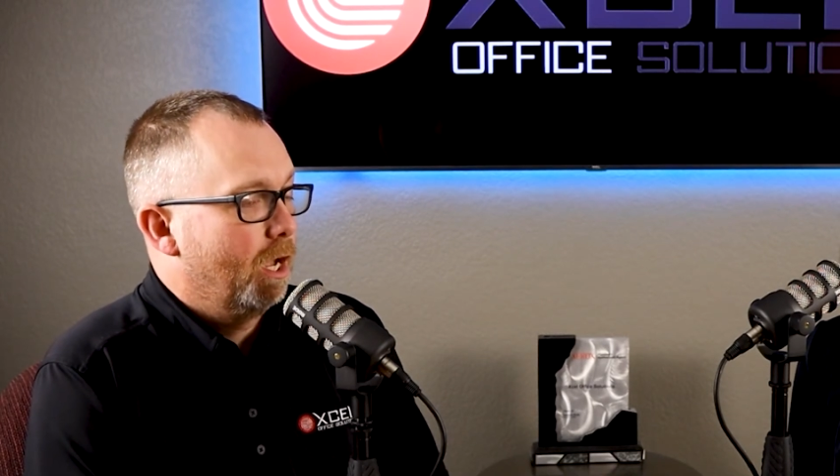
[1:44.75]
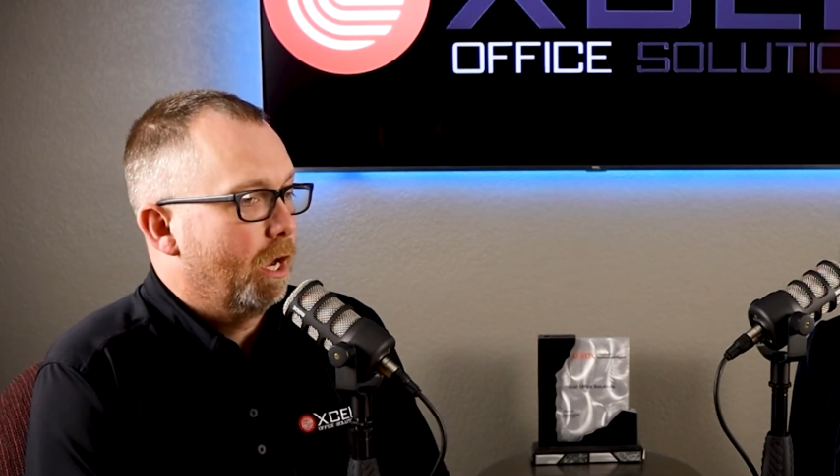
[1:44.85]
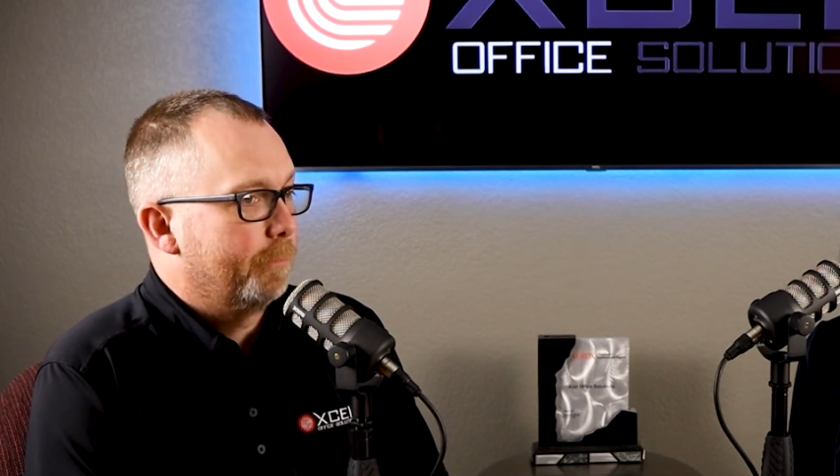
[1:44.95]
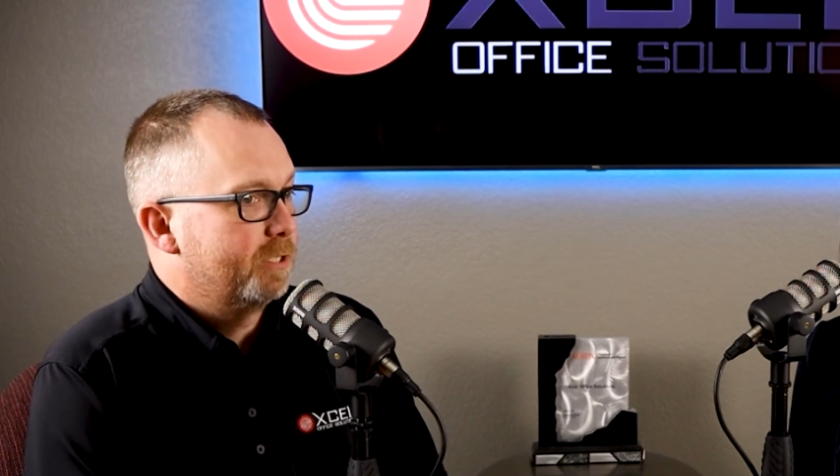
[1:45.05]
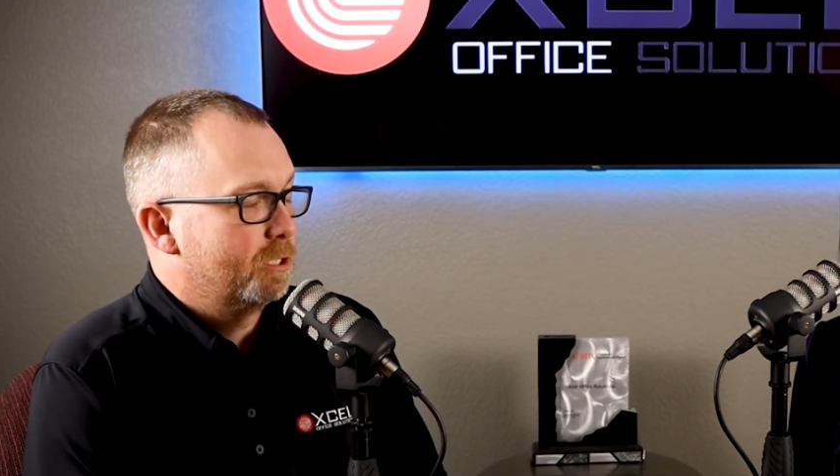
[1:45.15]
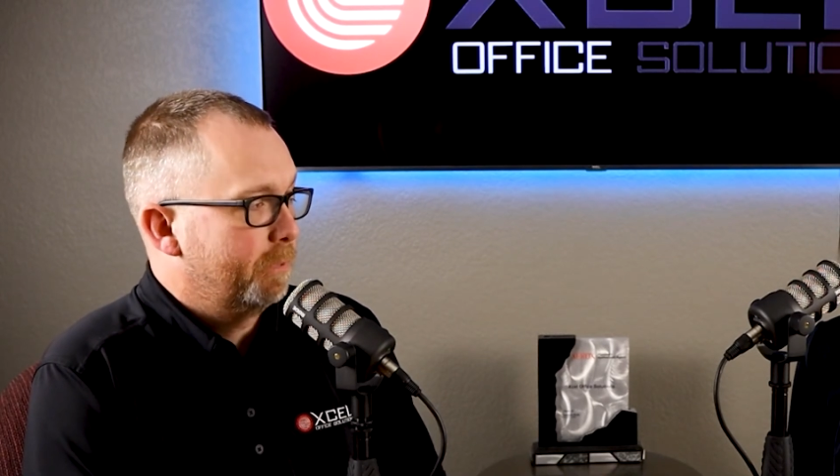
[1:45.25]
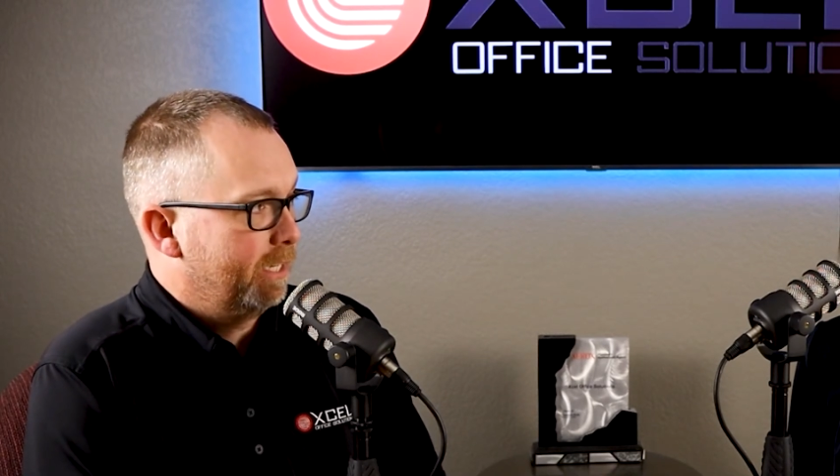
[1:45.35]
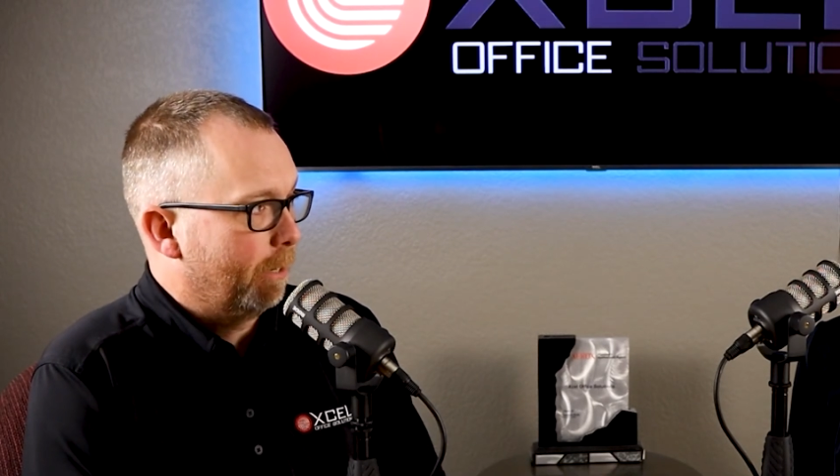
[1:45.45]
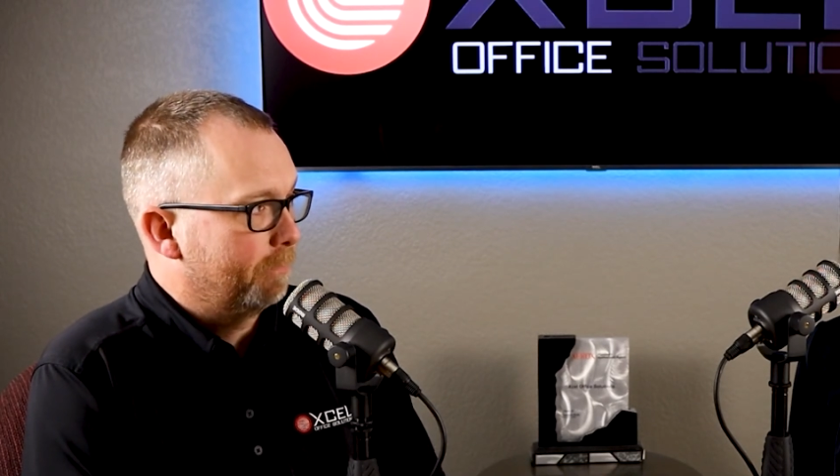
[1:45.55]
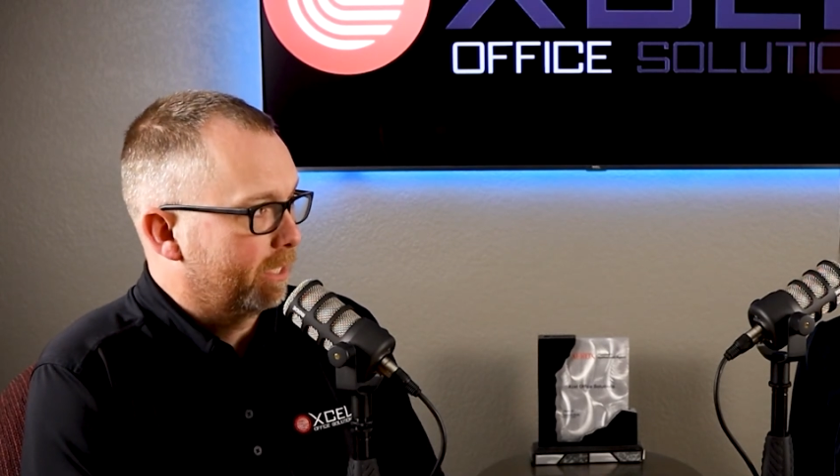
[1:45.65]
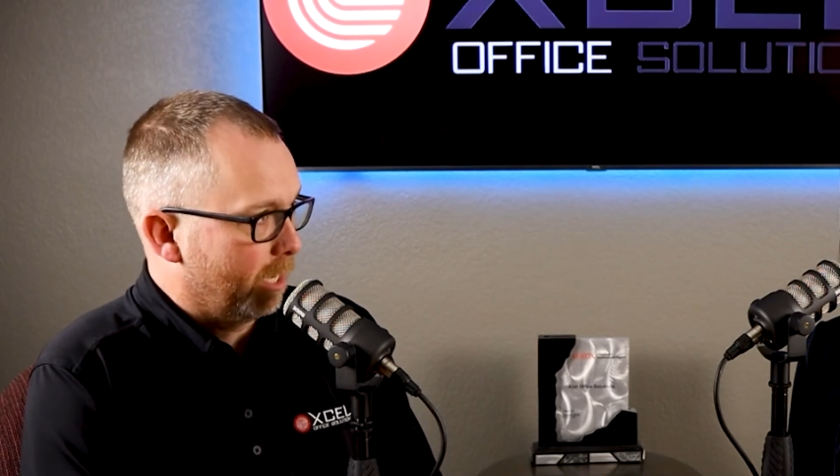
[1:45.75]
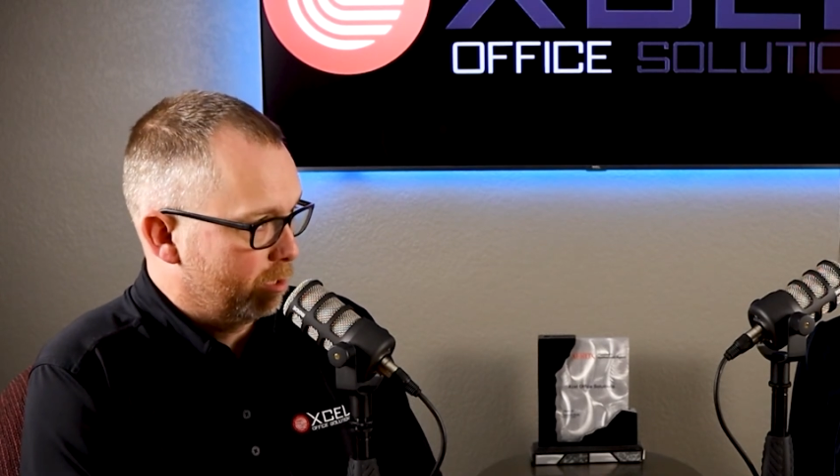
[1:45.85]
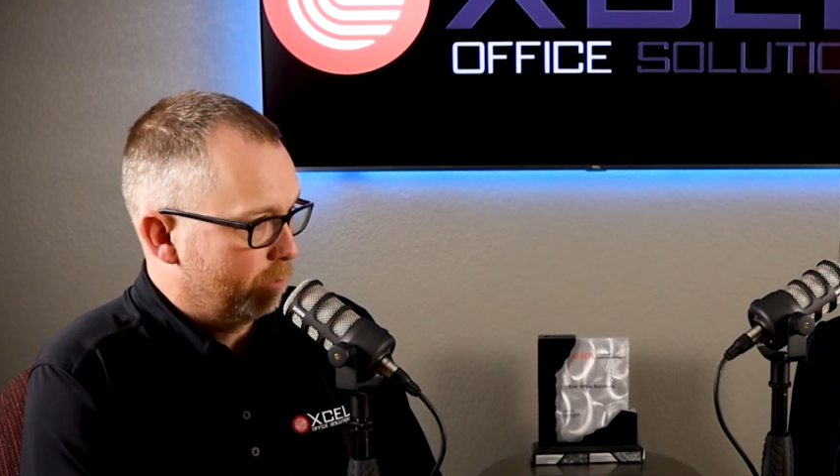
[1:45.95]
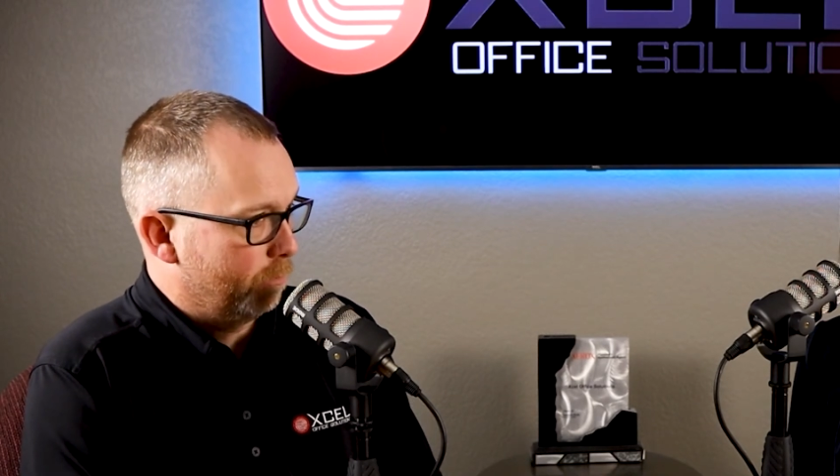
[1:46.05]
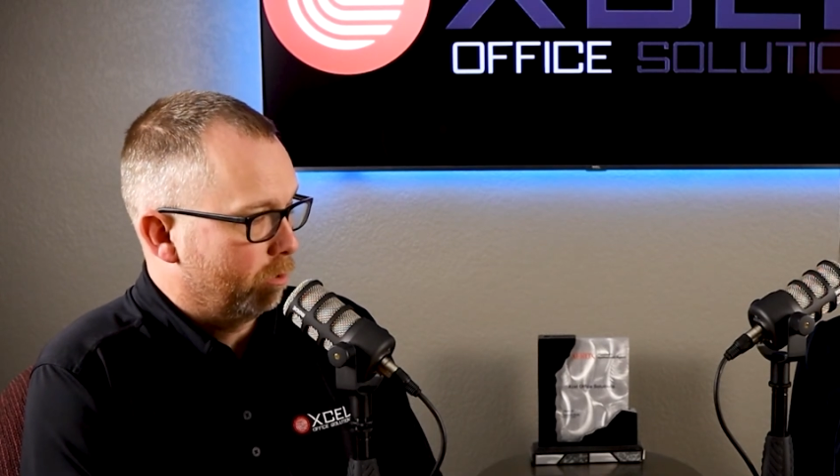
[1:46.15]
to speed up the
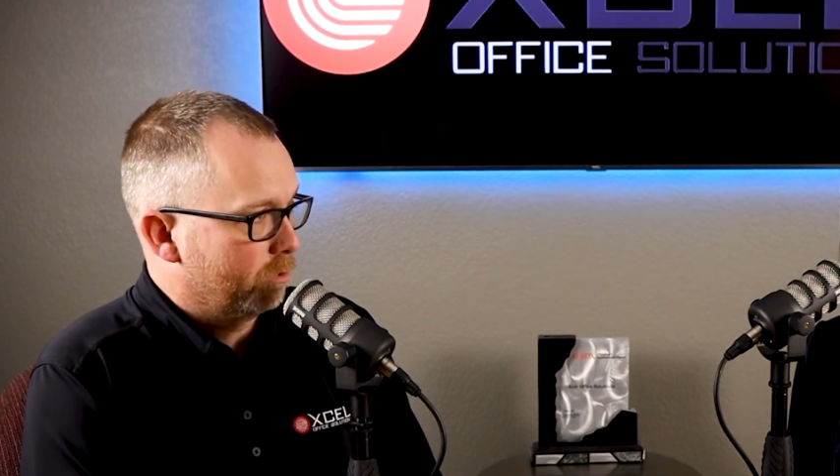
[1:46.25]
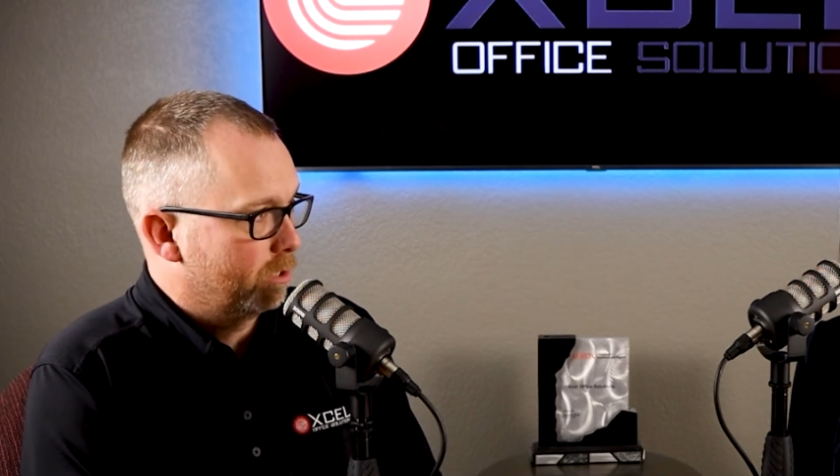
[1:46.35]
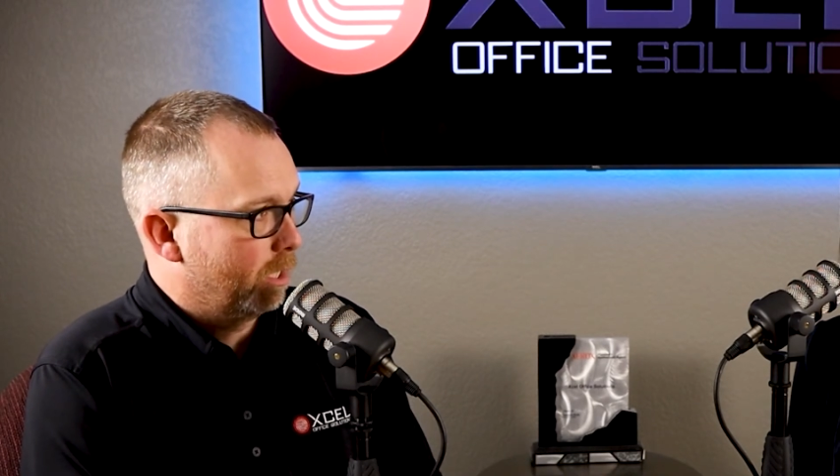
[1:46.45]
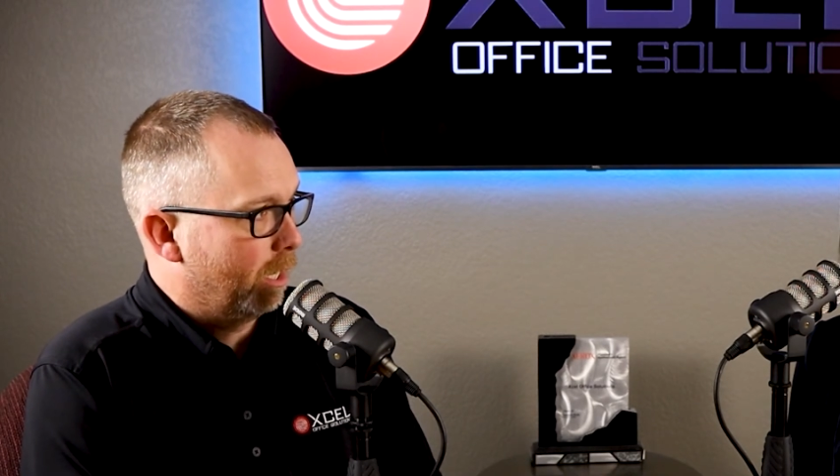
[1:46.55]
customer's